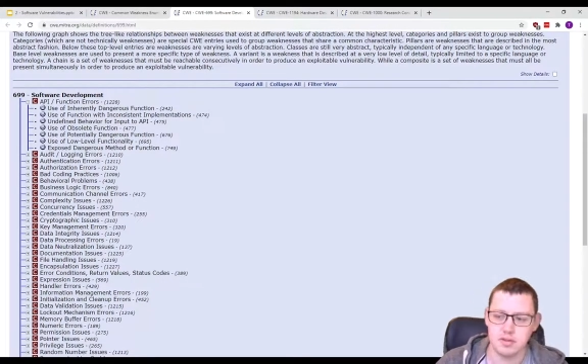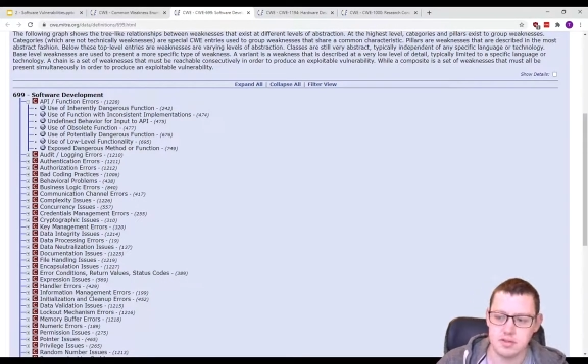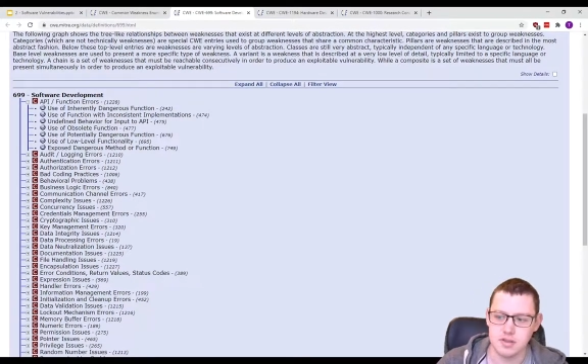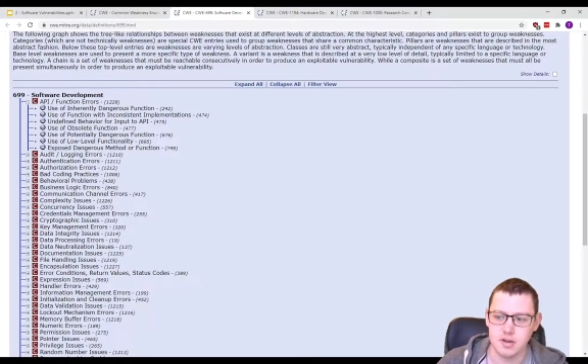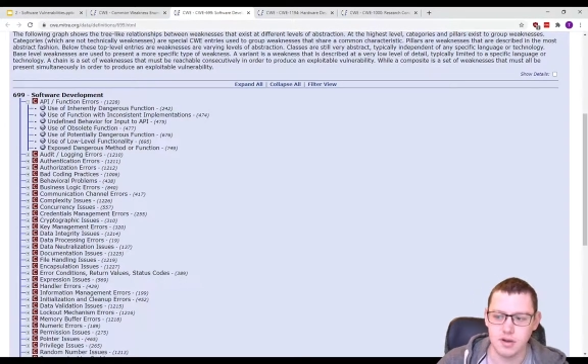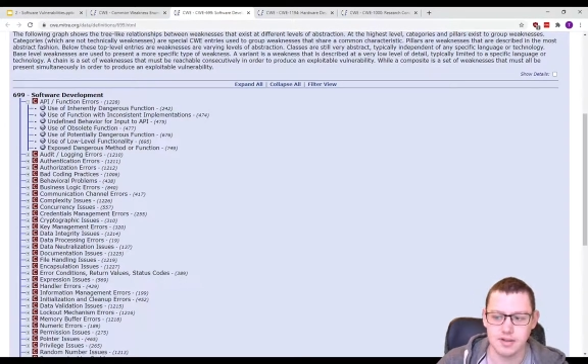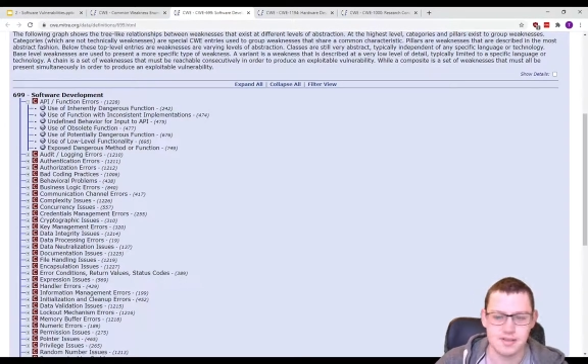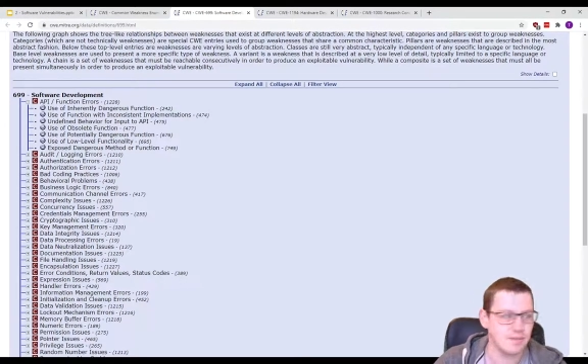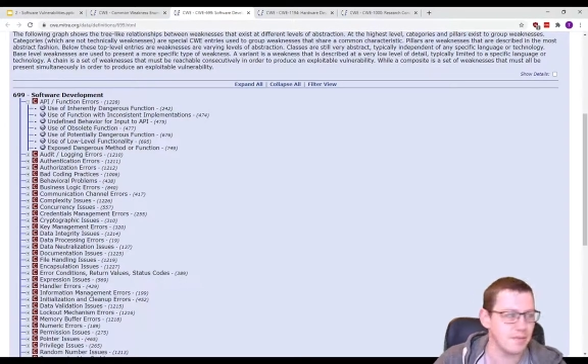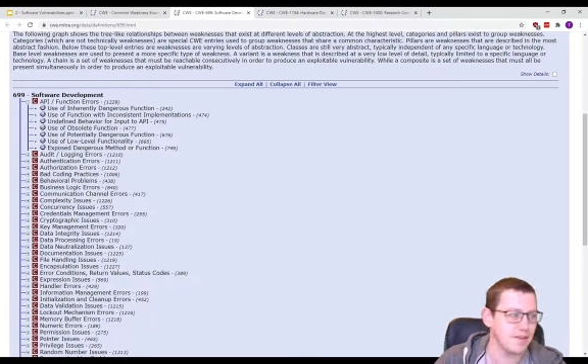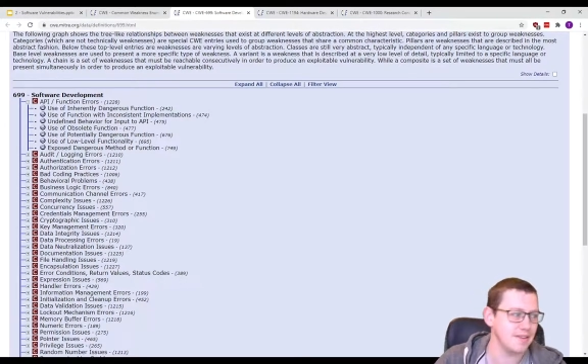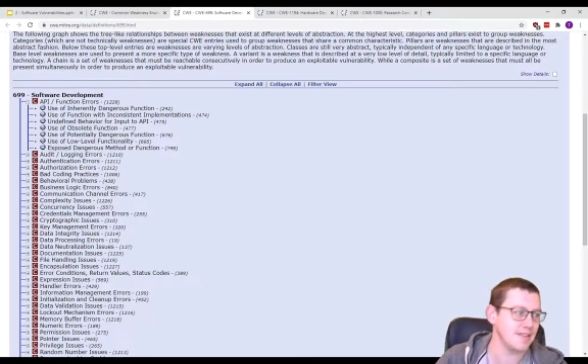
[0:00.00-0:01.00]
So some
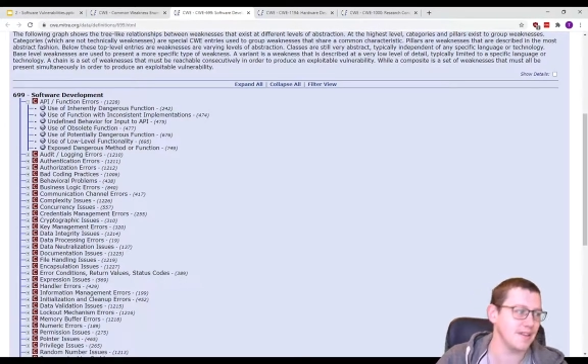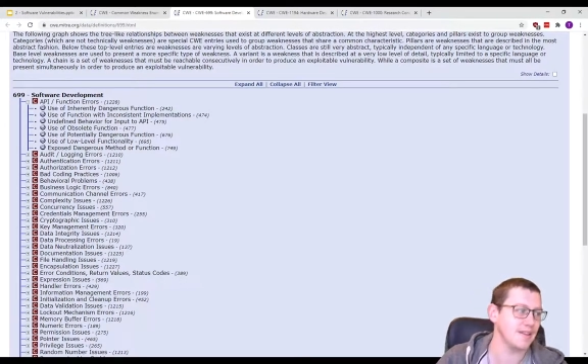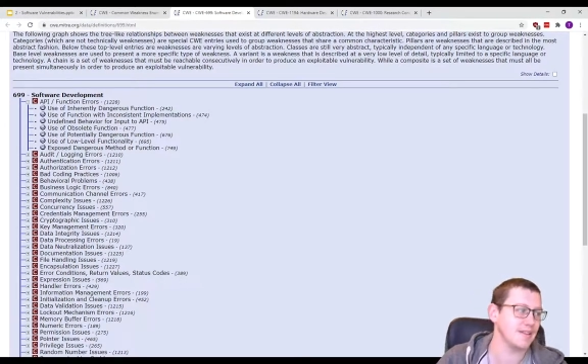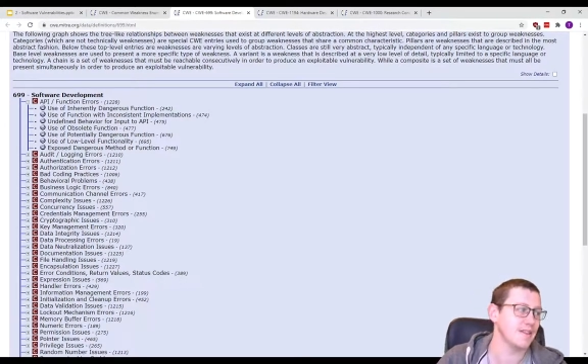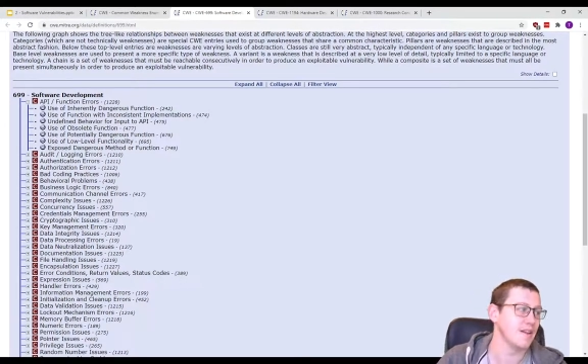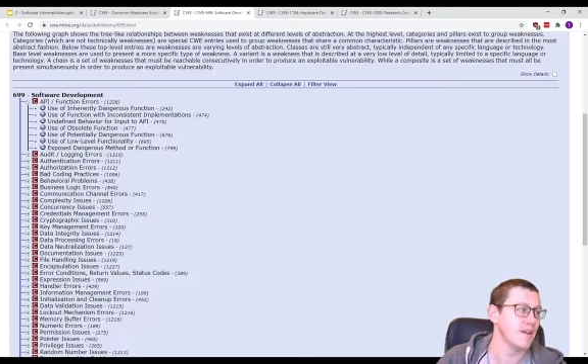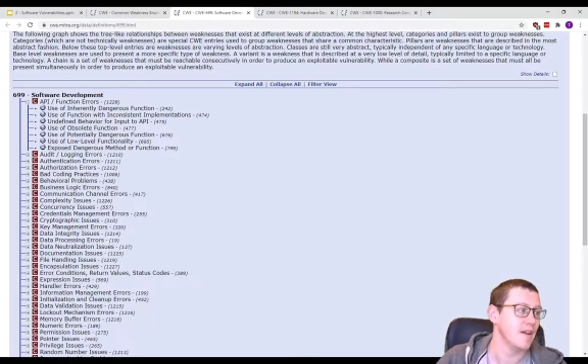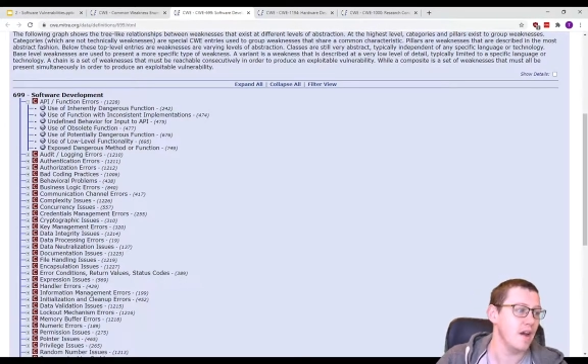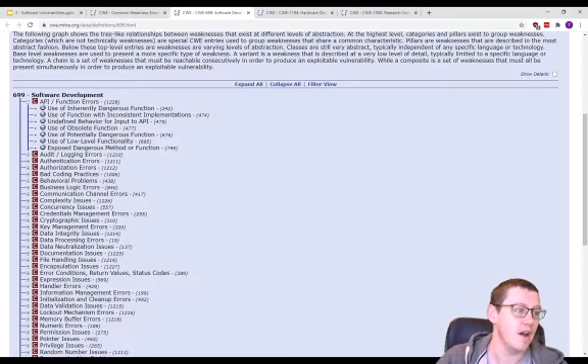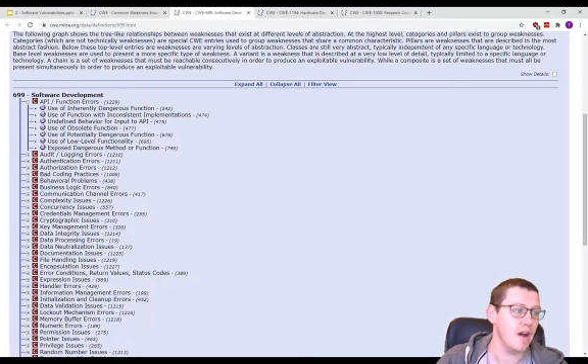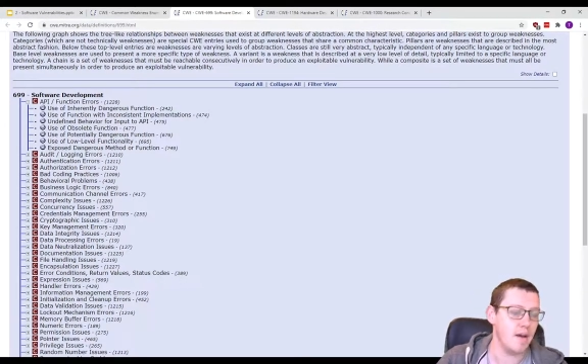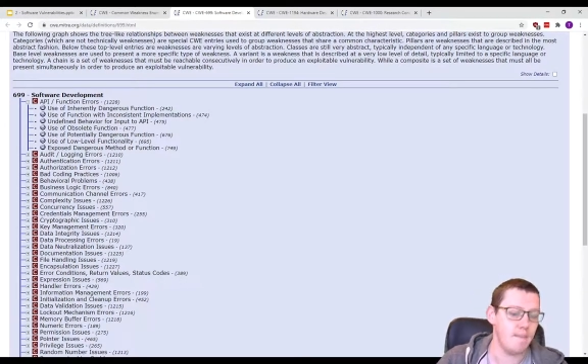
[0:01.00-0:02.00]
of these things
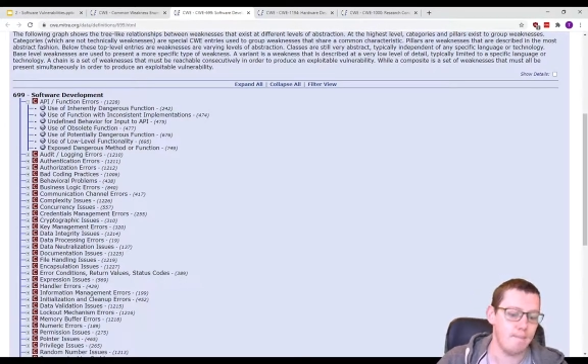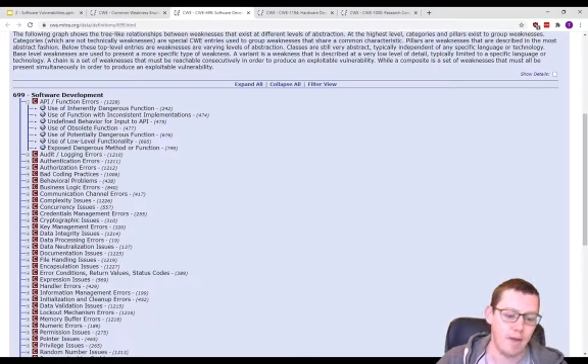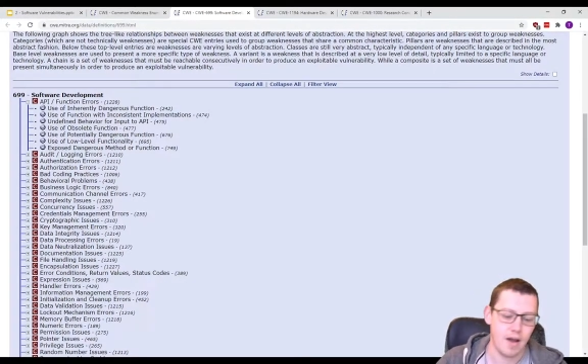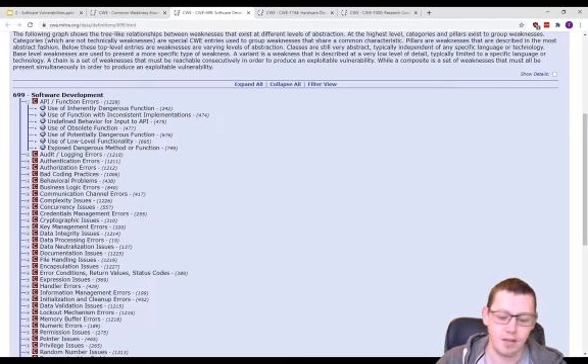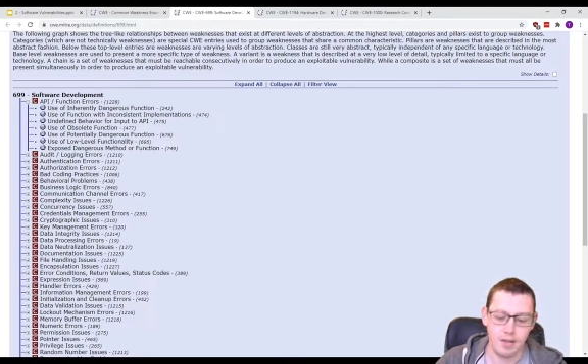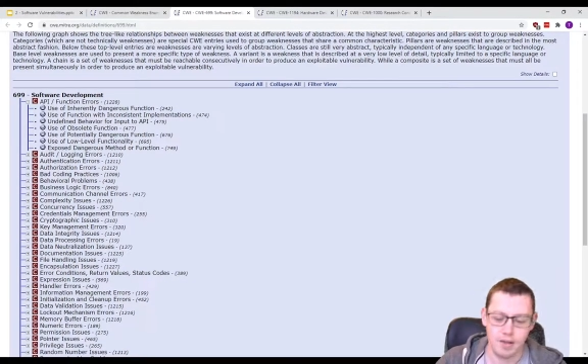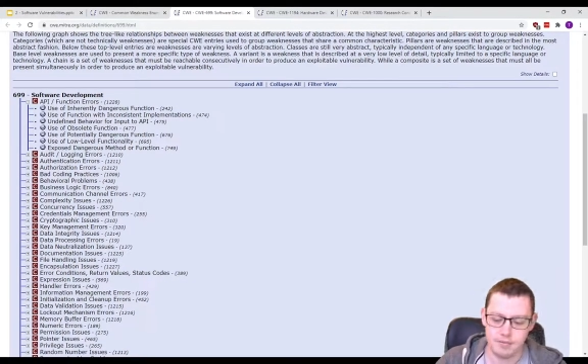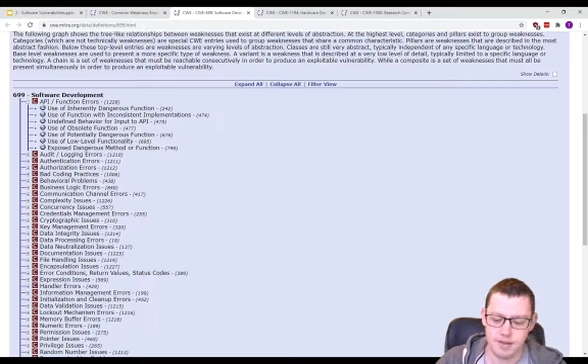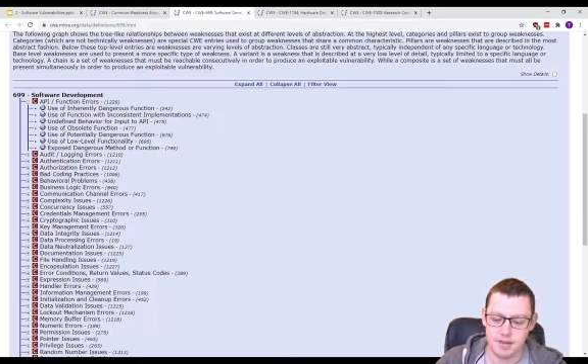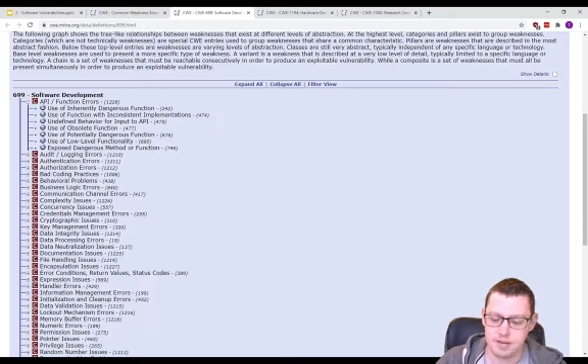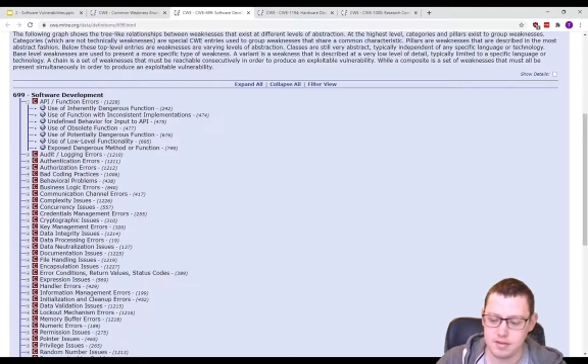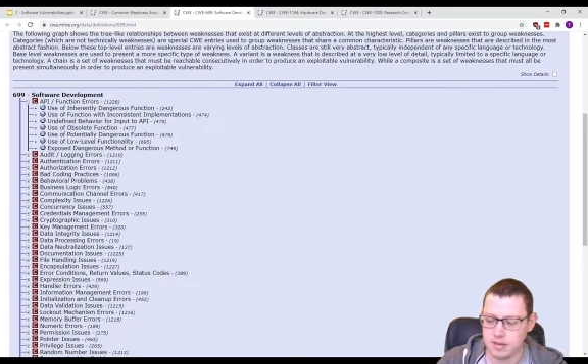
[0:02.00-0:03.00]
are left in,